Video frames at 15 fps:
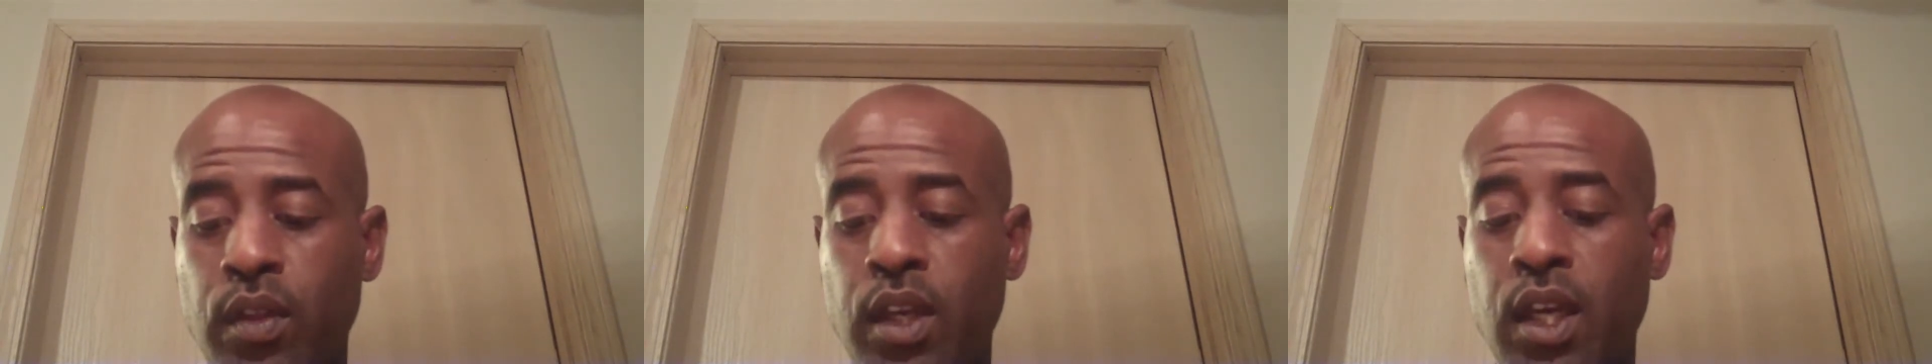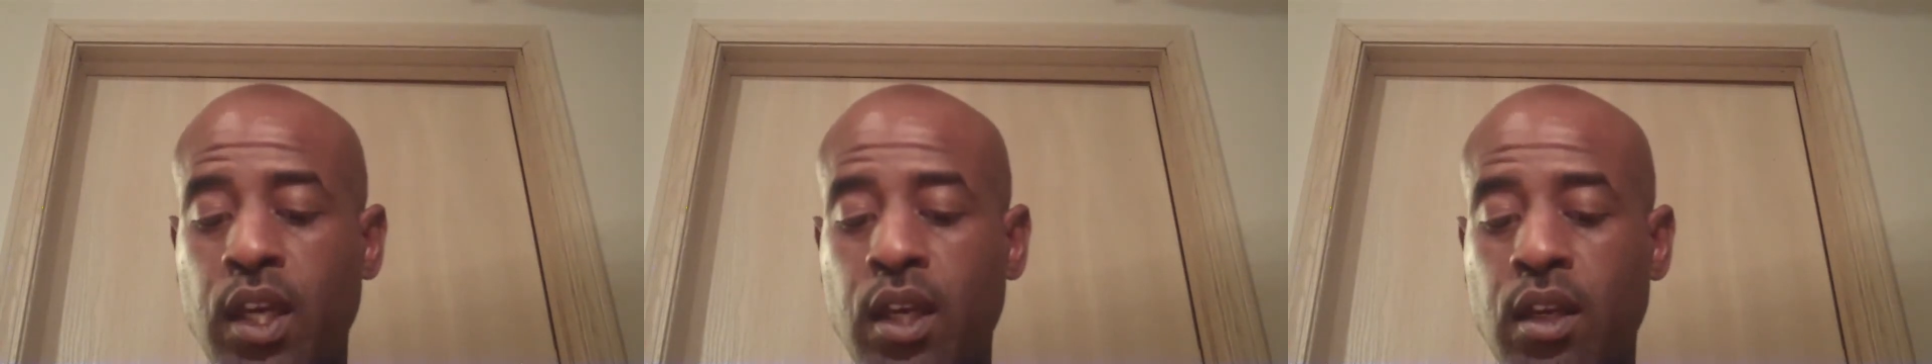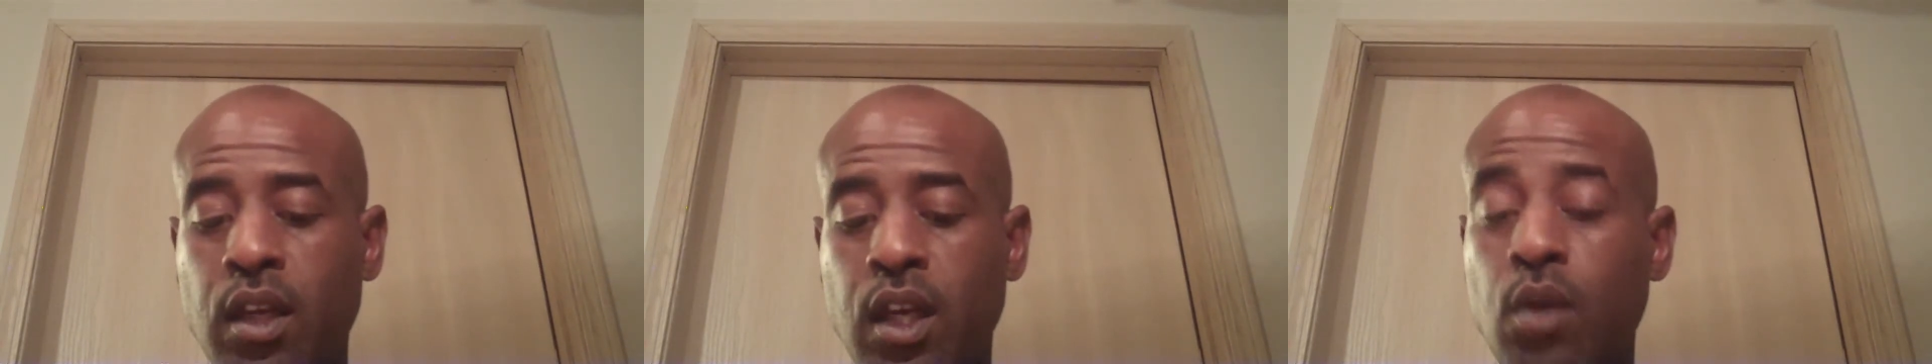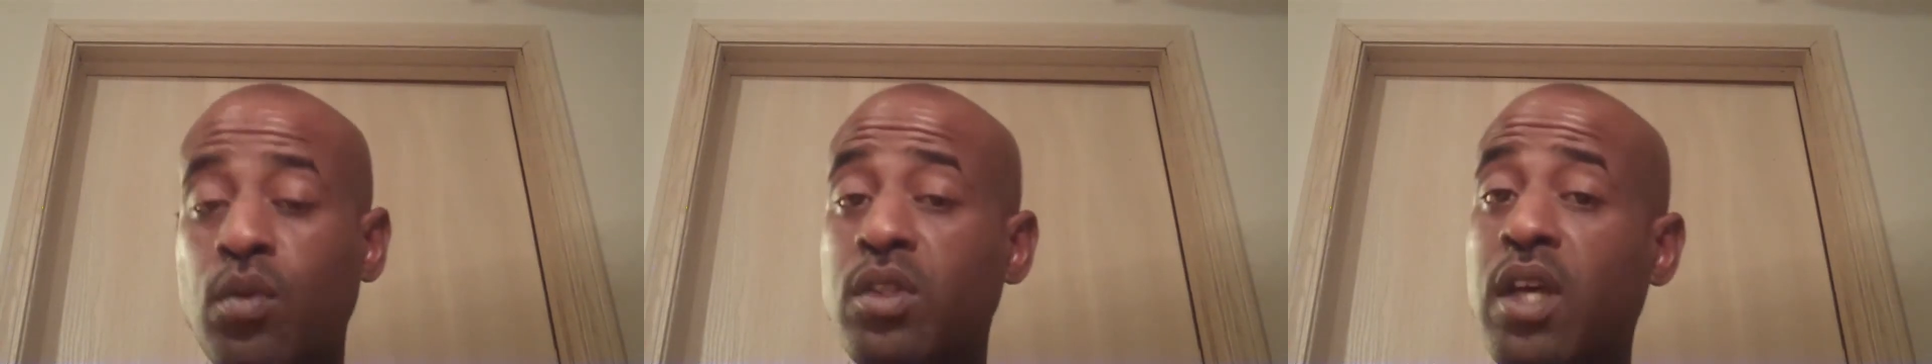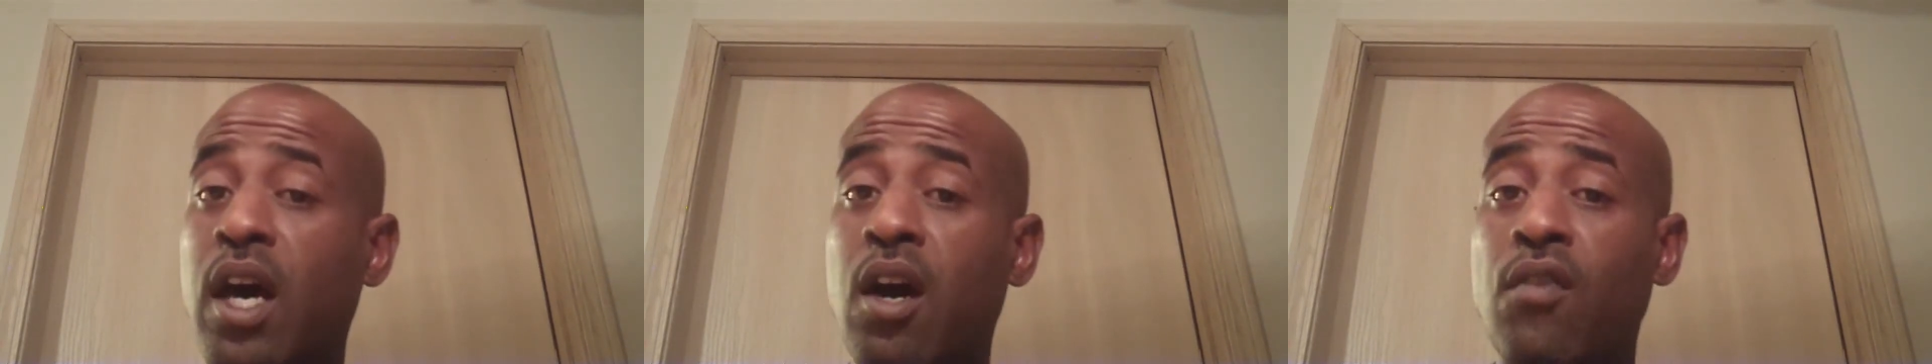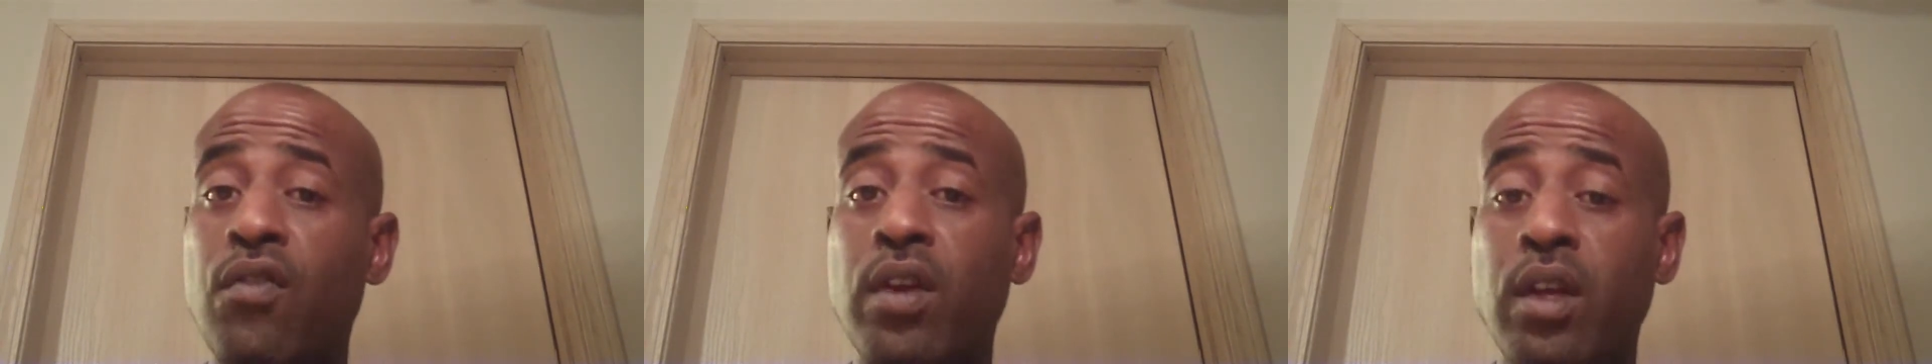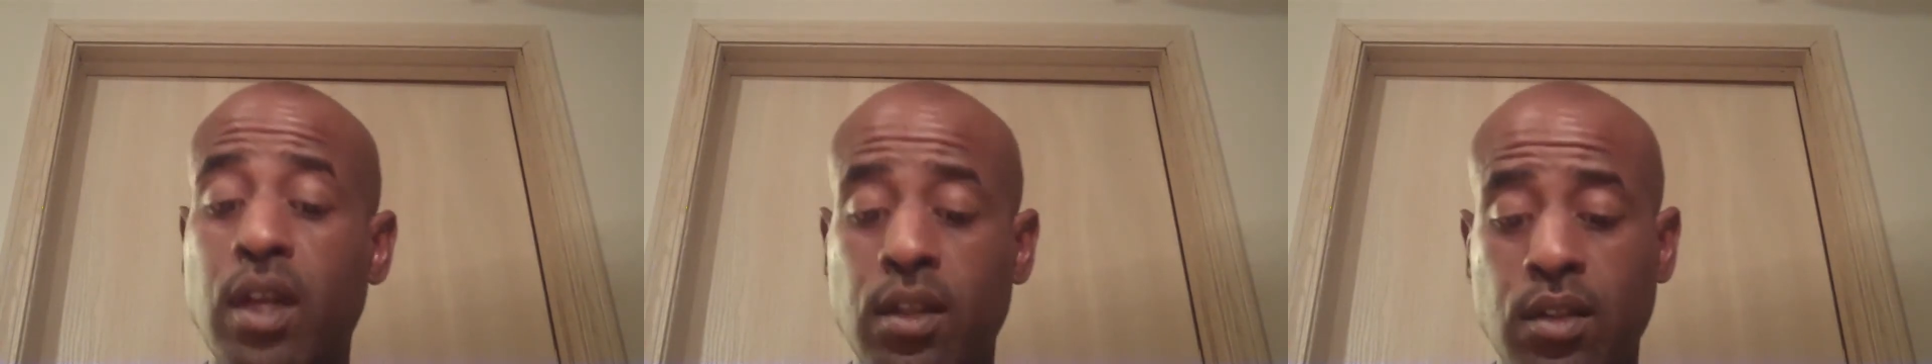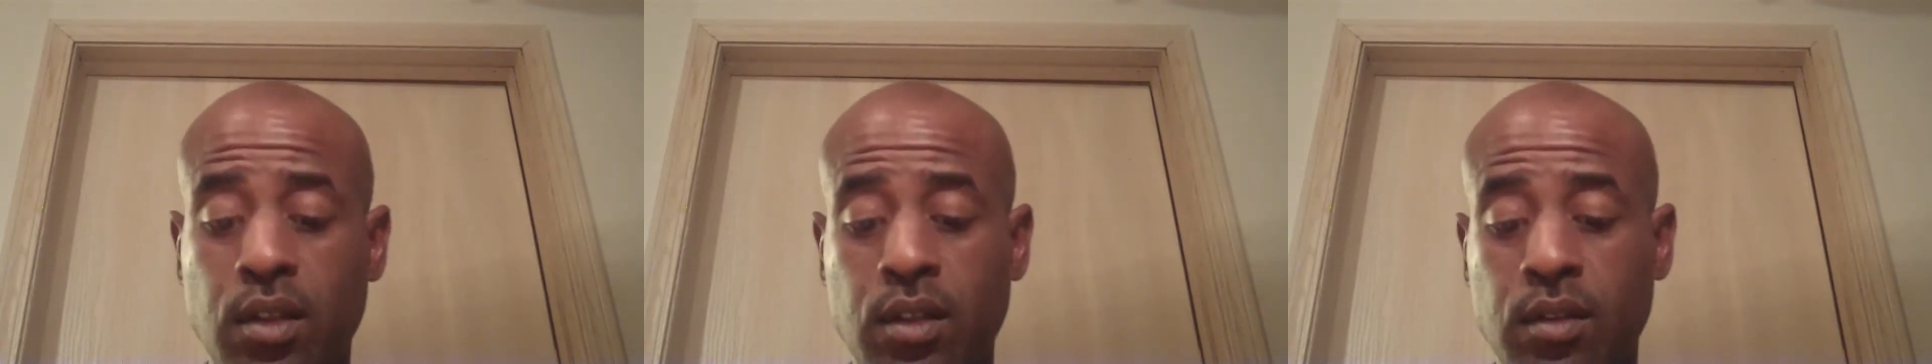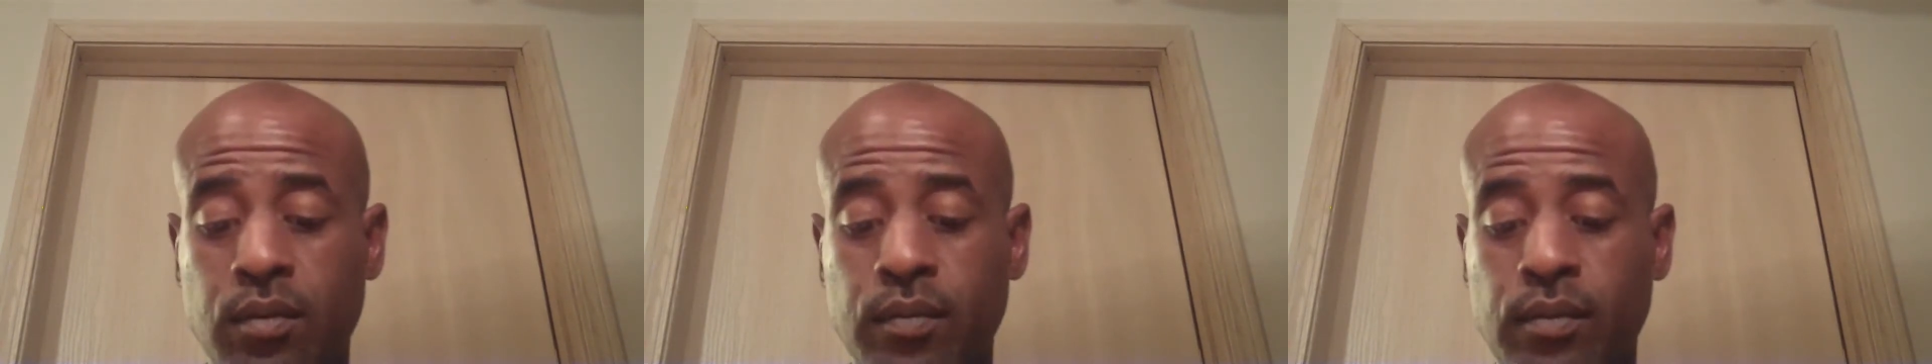then it was all for nothing.